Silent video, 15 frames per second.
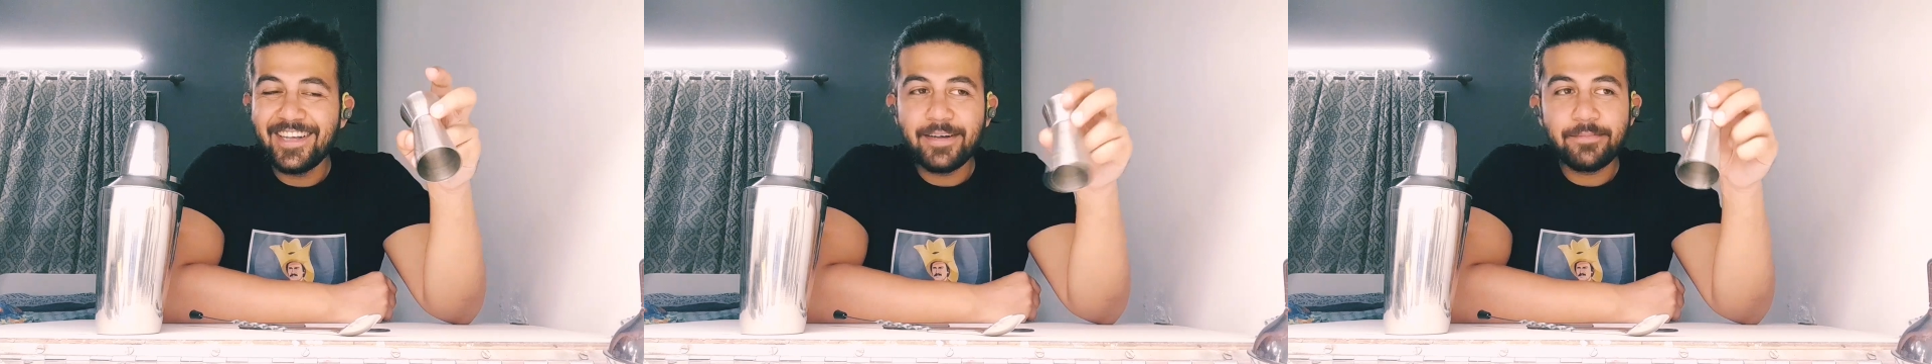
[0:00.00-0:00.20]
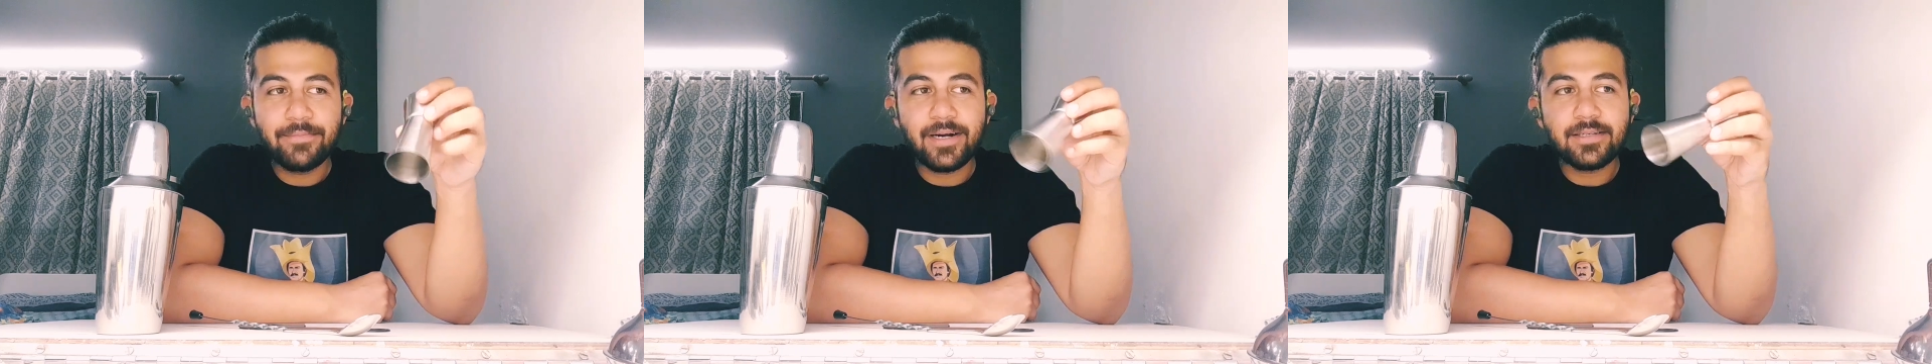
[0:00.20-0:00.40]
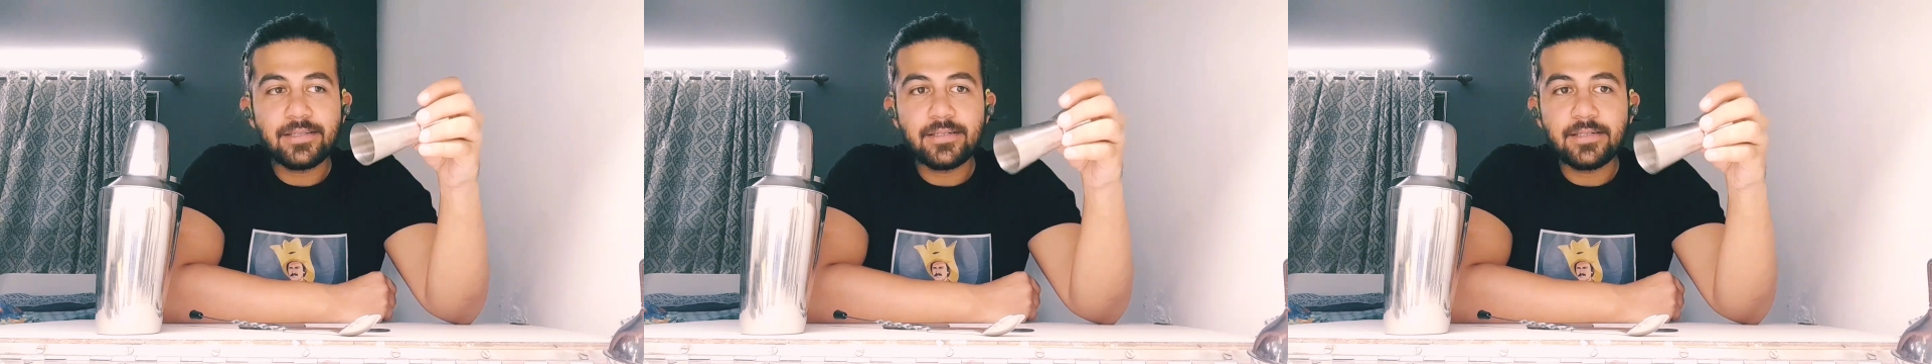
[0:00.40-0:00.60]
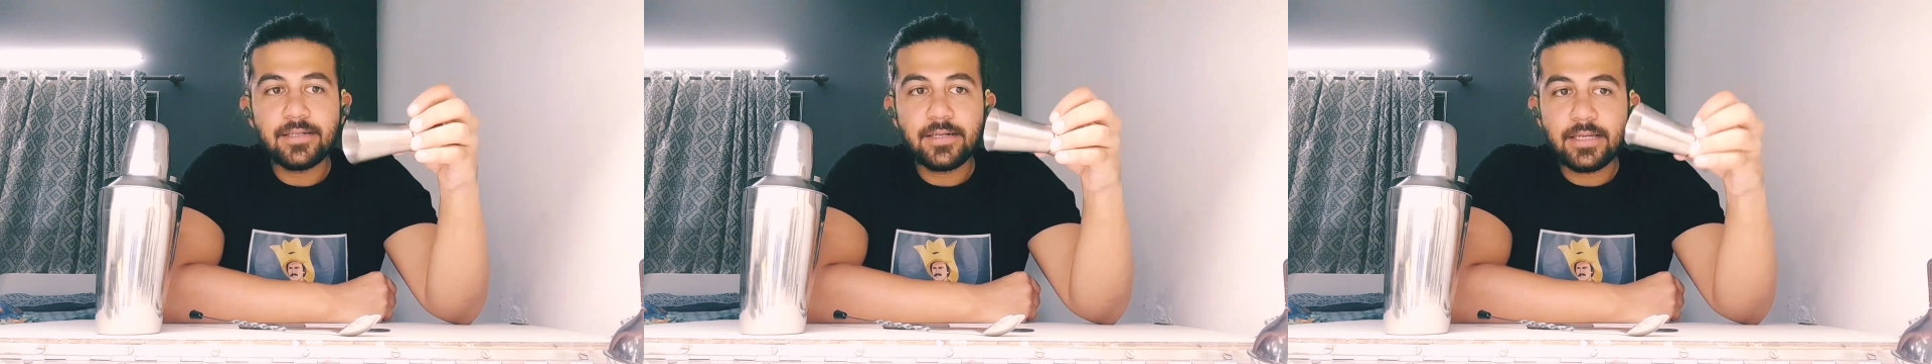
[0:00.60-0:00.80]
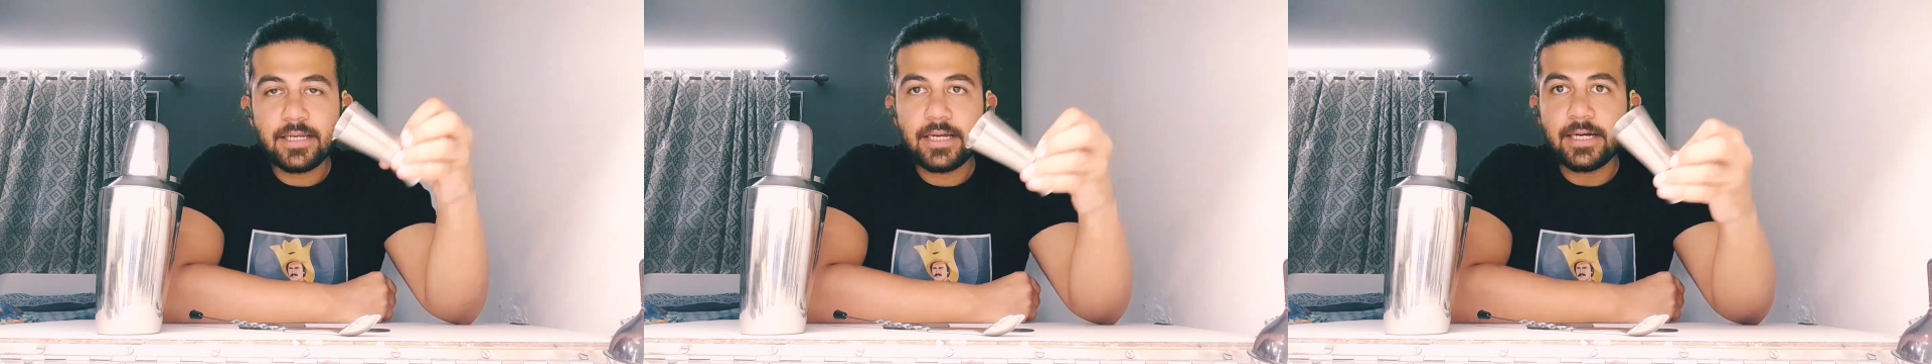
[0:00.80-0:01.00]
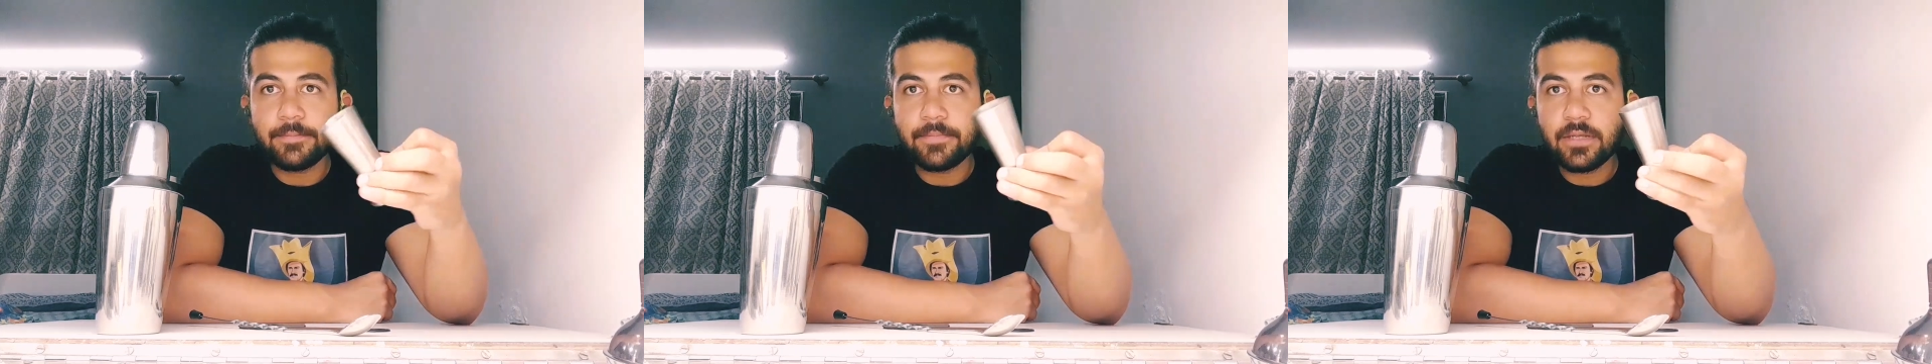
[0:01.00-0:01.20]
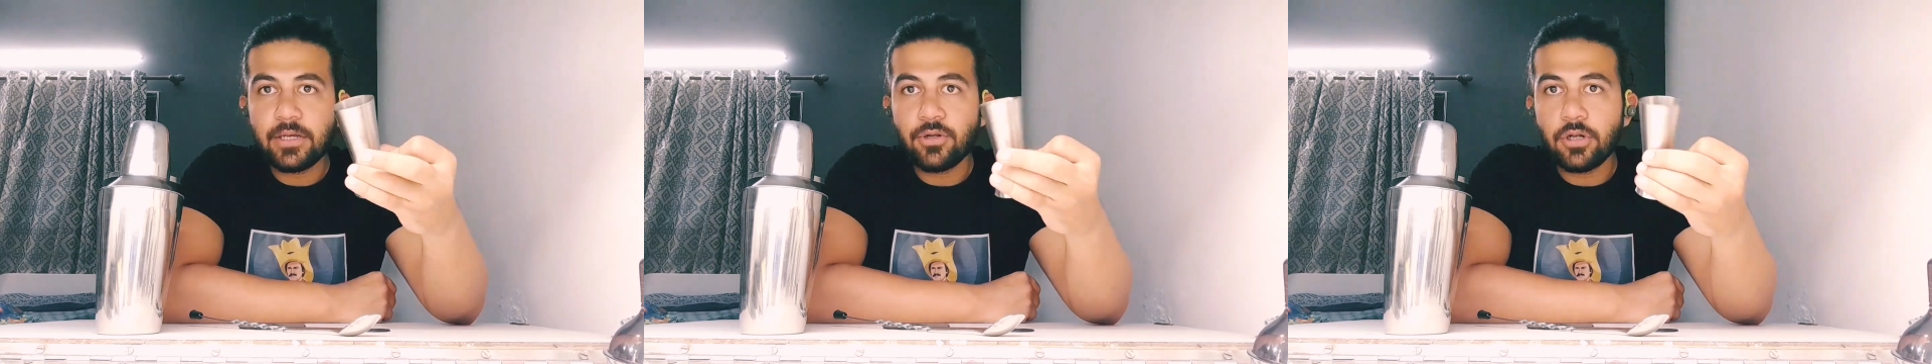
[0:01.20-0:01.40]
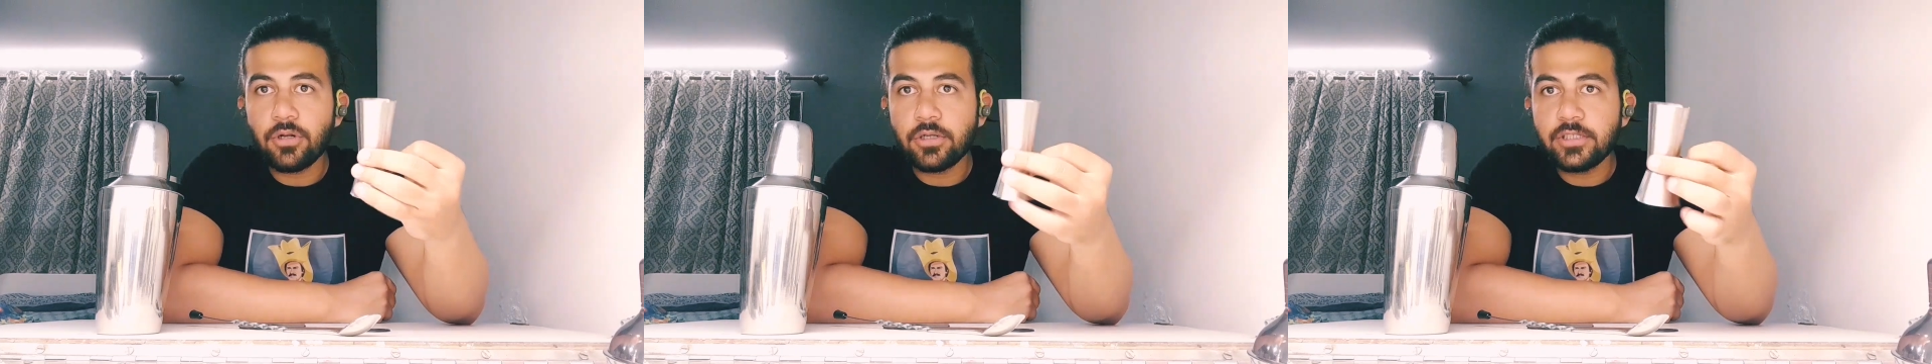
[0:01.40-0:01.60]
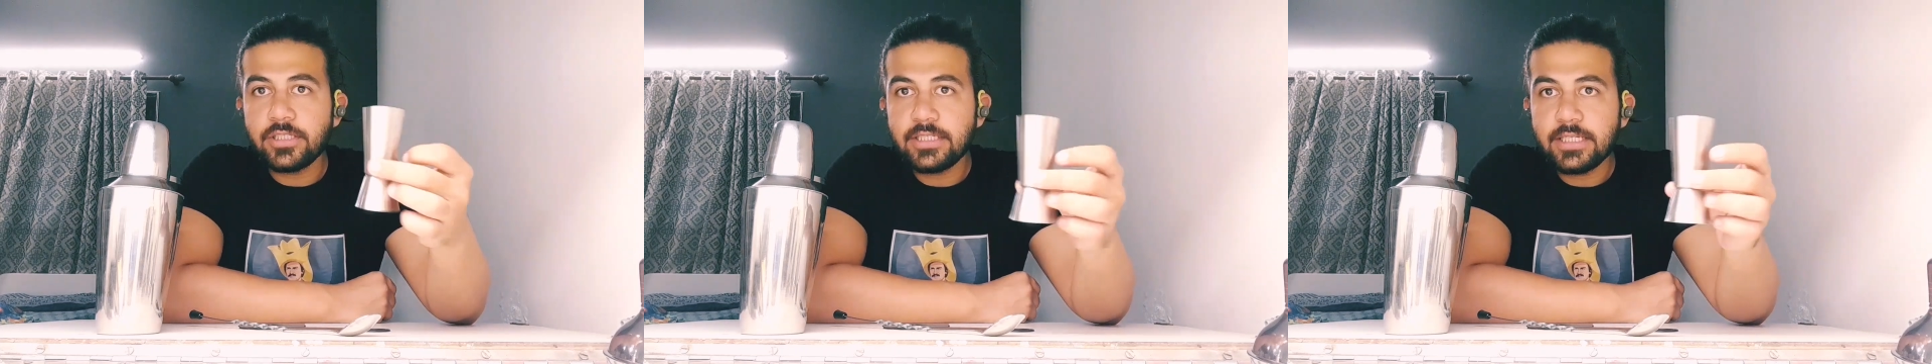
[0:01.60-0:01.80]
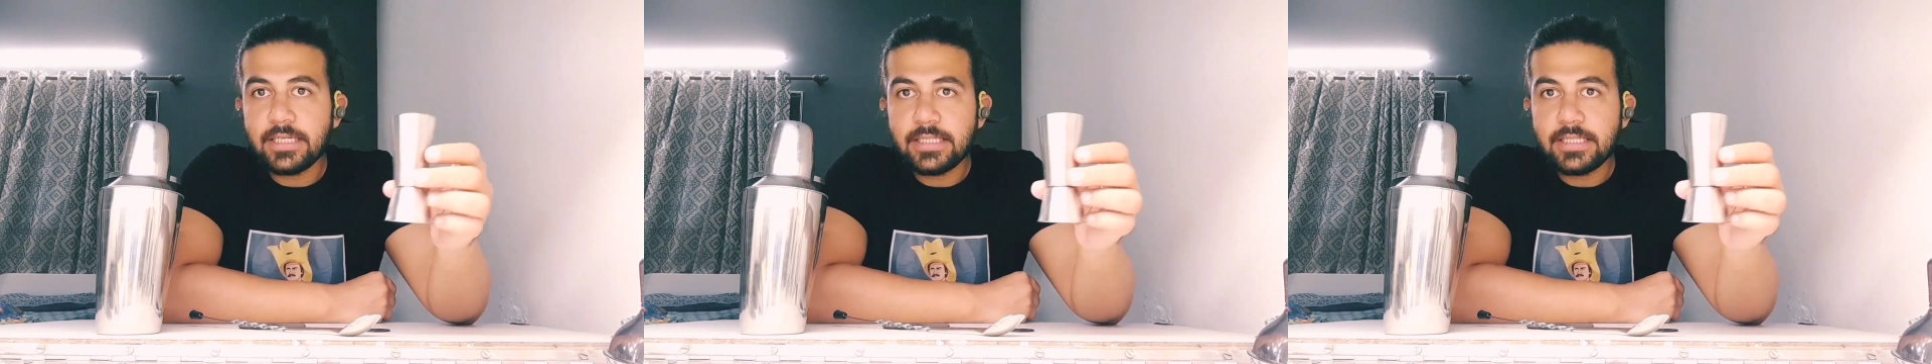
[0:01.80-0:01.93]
But yeah, in all honesty,